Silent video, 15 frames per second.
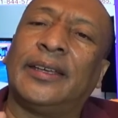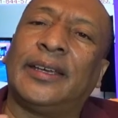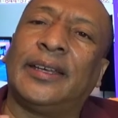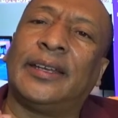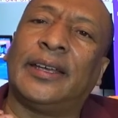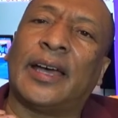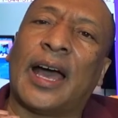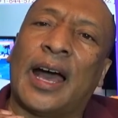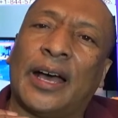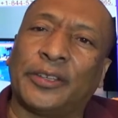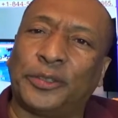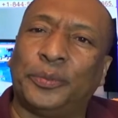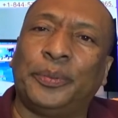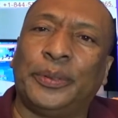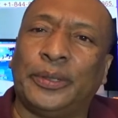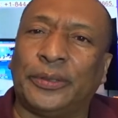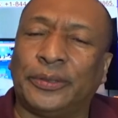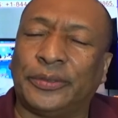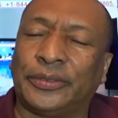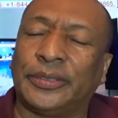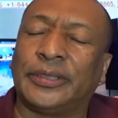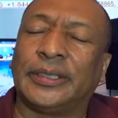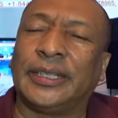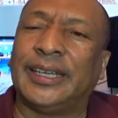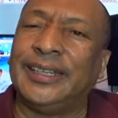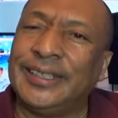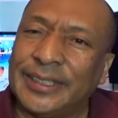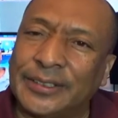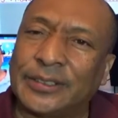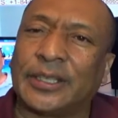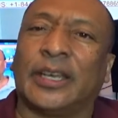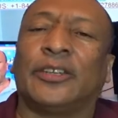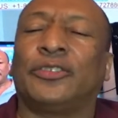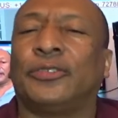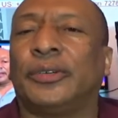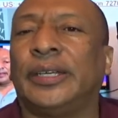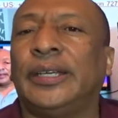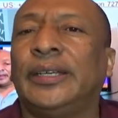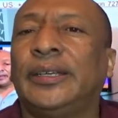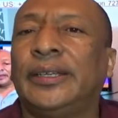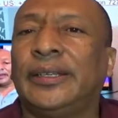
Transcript: in the hospitals in this country,